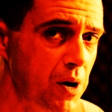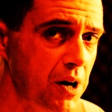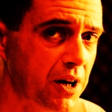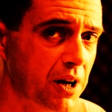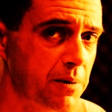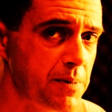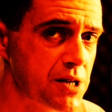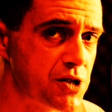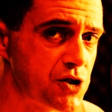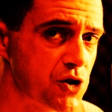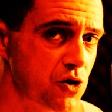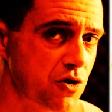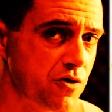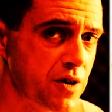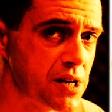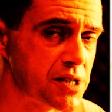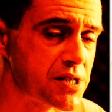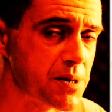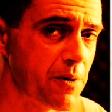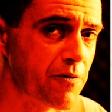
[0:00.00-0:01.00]
And we're going to be
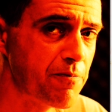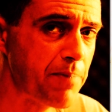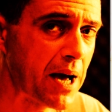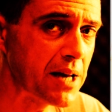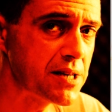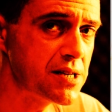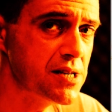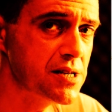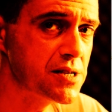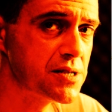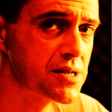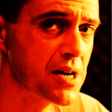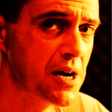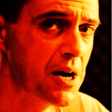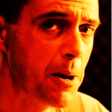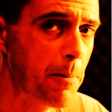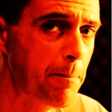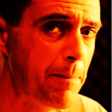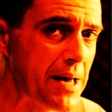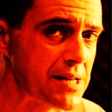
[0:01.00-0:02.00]
touring some of Pattaya's
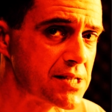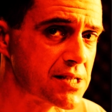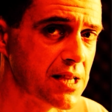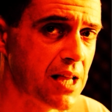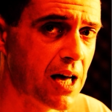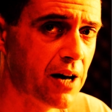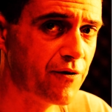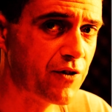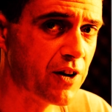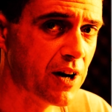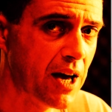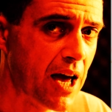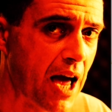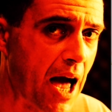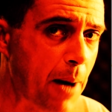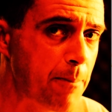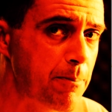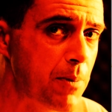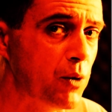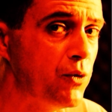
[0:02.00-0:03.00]
best loved
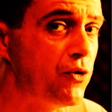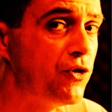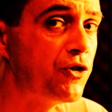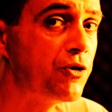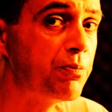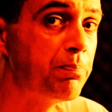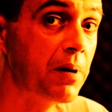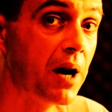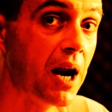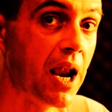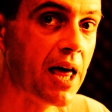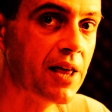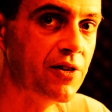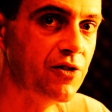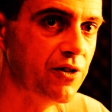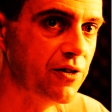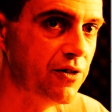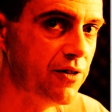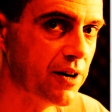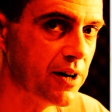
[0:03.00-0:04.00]
and most
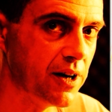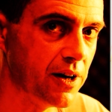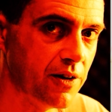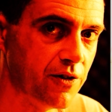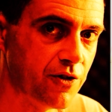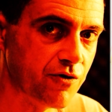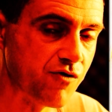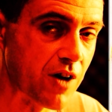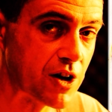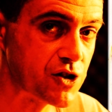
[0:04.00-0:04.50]
splendid